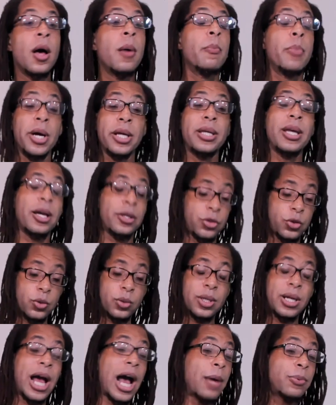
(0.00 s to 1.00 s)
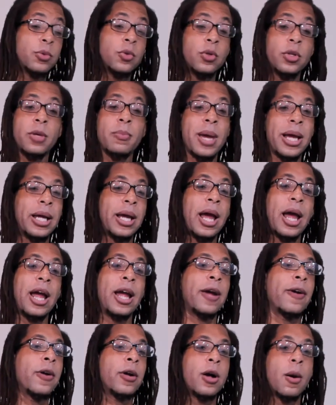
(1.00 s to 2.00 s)
But yes, you can absolutely make
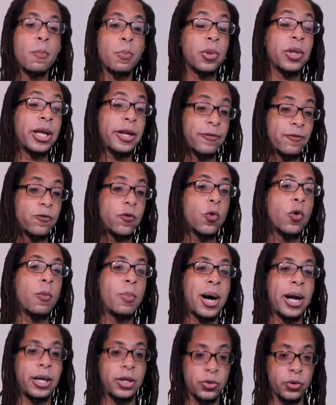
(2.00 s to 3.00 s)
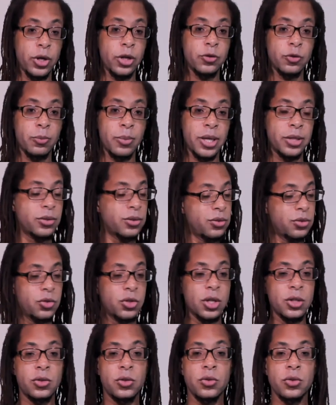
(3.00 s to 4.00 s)
a complete full body transformation
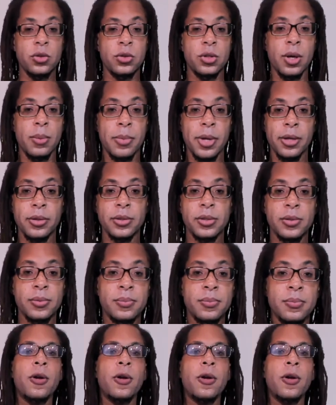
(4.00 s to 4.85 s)
just using dumbbells.